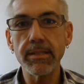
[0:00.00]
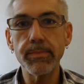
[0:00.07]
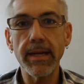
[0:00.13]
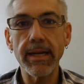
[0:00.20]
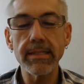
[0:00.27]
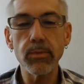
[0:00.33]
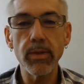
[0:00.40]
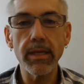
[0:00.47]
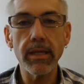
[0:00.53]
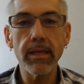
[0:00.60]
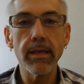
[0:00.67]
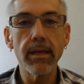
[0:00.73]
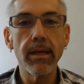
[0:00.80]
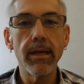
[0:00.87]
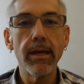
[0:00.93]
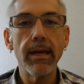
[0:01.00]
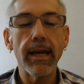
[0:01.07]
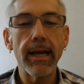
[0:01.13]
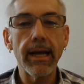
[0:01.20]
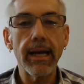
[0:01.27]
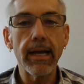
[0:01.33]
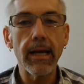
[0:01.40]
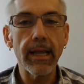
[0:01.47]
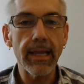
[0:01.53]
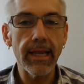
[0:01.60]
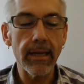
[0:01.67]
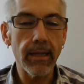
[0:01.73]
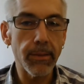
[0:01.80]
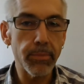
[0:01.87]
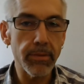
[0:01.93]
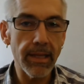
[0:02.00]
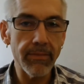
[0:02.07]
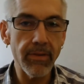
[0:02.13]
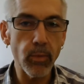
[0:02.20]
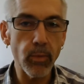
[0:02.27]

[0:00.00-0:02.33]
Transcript: past week. Again, a couple of heavy